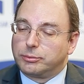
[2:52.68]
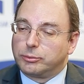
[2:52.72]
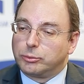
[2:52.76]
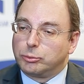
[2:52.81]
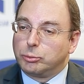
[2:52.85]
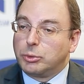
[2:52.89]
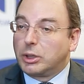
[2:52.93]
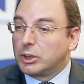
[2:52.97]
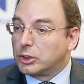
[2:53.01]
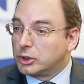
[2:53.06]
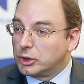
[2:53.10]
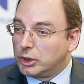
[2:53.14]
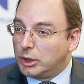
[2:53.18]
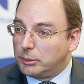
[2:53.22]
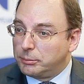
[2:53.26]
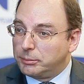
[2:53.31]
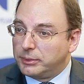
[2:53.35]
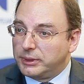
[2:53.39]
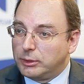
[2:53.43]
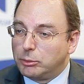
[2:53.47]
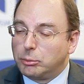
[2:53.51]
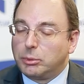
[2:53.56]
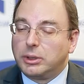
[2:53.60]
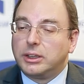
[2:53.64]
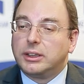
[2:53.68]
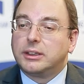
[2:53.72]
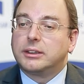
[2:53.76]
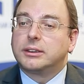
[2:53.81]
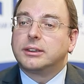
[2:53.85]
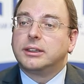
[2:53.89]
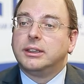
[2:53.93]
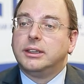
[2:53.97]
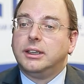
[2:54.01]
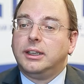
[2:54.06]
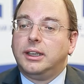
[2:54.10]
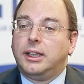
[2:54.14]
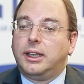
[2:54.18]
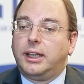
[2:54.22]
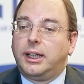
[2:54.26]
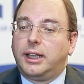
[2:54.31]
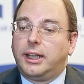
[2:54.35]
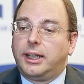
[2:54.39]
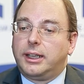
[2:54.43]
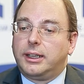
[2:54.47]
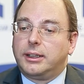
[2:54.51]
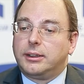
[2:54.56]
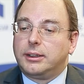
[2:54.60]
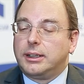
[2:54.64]
workshop in the world.
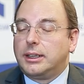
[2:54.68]
Uh,